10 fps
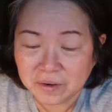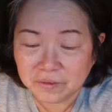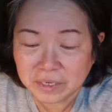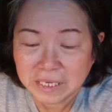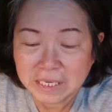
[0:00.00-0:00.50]

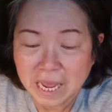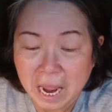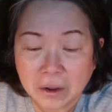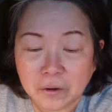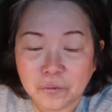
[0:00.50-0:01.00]
really
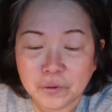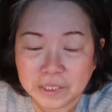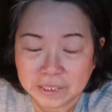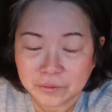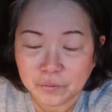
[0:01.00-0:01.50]

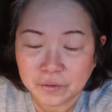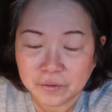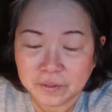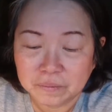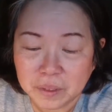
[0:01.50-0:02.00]
angry with
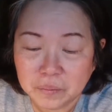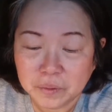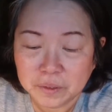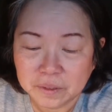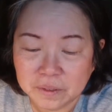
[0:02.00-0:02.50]

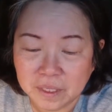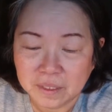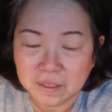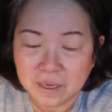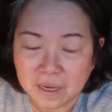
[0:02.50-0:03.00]
people that
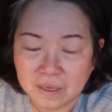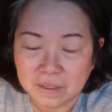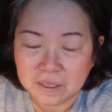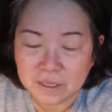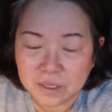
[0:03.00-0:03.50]
are
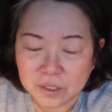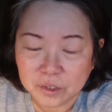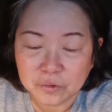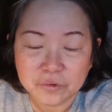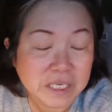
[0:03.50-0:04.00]

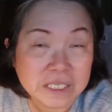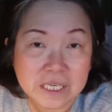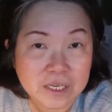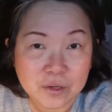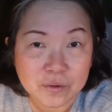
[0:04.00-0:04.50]
so
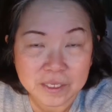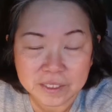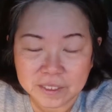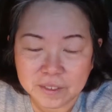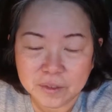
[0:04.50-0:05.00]
ridiculous.